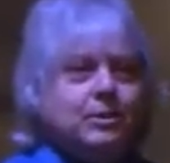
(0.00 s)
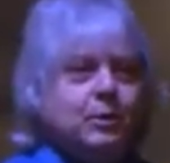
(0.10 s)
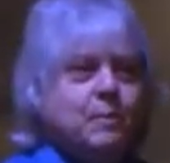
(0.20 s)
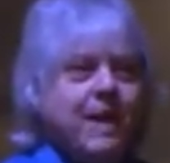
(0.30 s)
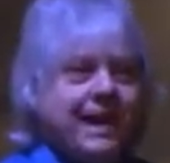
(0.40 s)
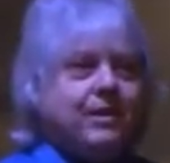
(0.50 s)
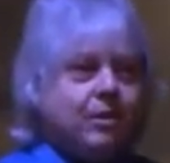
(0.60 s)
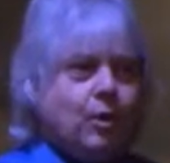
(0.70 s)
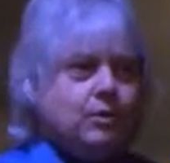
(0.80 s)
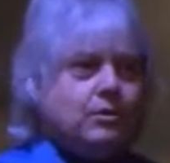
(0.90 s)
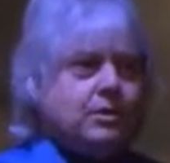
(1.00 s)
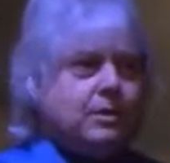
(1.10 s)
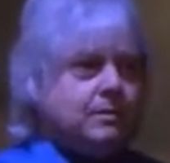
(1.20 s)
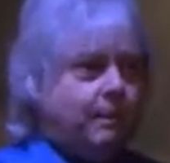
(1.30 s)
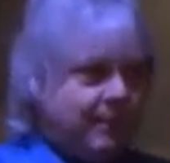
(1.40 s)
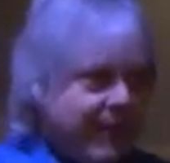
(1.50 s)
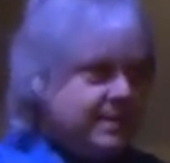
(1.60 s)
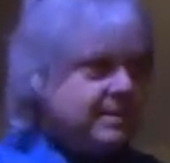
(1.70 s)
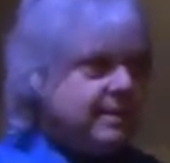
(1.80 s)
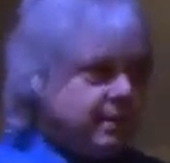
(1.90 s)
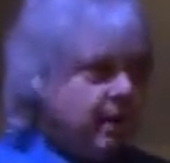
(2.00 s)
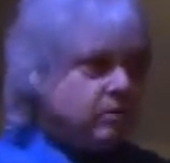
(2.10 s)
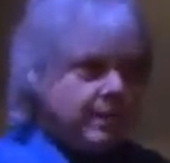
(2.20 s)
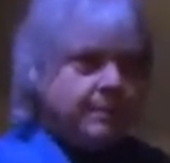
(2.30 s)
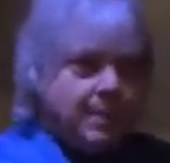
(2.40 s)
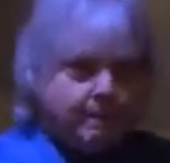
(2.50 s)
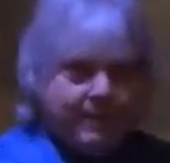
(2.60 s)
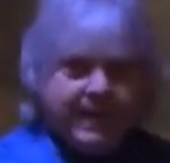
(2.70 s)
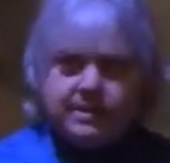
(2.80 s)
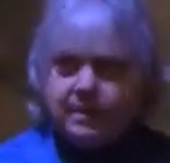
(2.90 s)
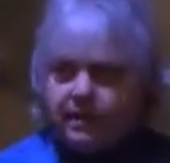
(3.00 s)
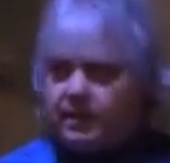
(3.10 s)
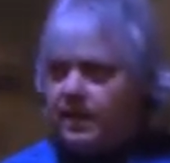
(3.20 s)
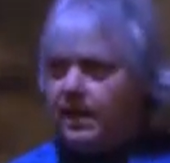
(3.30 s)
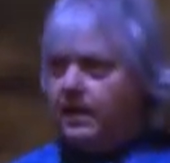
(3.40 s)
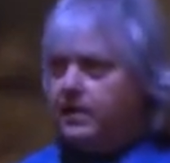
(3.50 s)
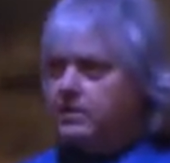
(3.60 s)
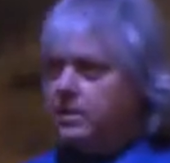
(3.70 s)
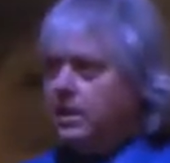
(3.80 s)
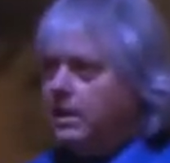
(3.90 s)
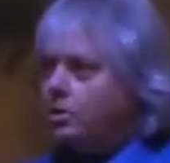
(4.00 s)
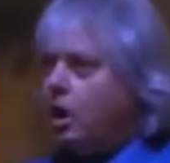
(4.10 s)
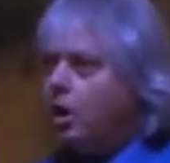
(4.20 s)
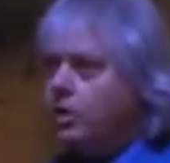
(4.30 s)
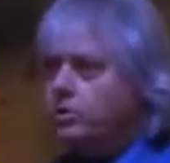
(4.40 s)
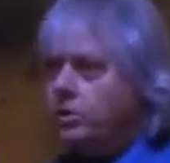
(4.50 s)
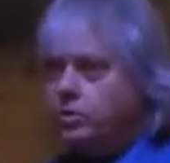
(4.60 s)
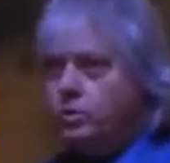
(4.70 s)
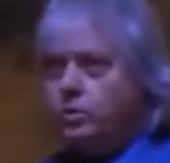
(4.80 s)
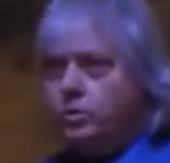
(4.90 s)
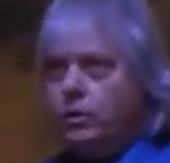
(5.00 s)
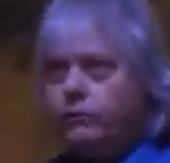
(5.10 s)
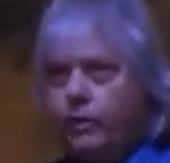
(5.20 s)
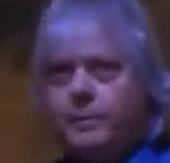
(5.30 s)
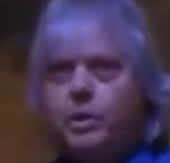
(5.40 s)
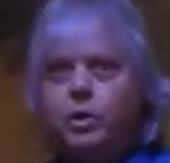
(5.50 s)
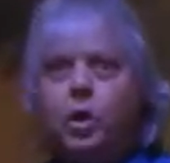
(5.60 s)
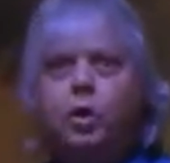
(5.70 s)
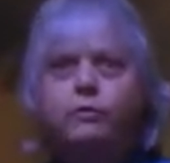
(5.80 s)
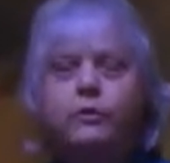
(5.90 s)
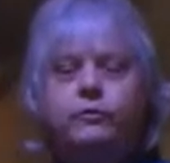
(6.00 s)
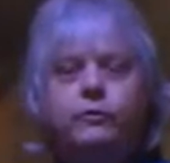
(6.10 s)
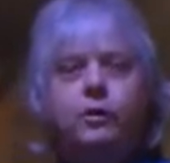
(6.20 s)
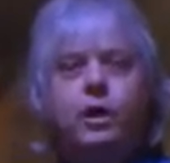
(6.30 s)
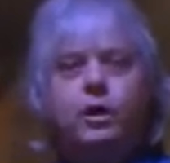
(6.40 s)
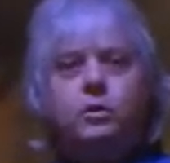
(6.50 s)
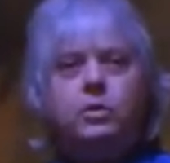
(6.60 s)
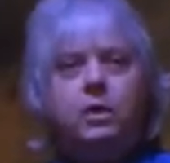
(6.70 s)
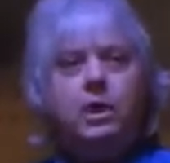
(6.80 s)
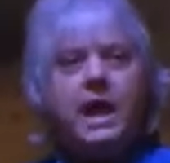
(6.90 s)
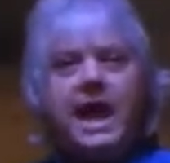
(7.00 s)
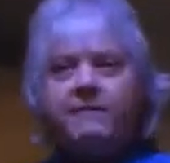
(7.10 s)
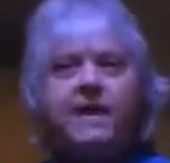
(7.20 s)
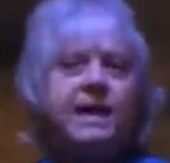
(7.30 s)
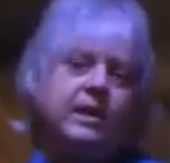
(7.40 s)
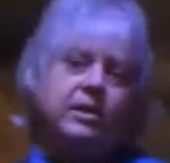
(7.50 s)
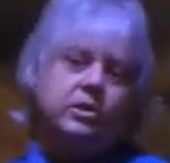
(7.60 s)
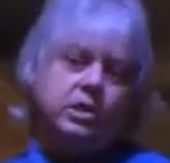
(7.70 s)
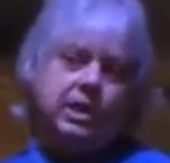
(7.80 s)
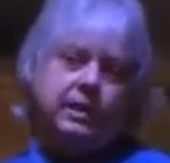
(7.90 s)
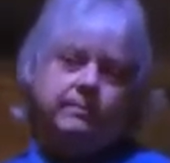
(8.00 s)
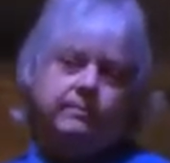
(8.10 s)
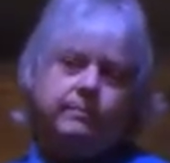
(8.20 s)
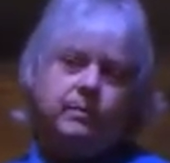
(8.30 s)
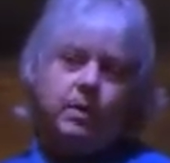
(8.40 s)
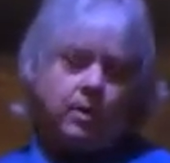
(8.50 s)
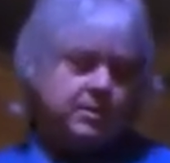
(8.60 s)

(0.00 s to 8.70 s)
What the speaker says: make those basic, some of the basic things, it's hard to, from your overflow, have that energy. You know what I'm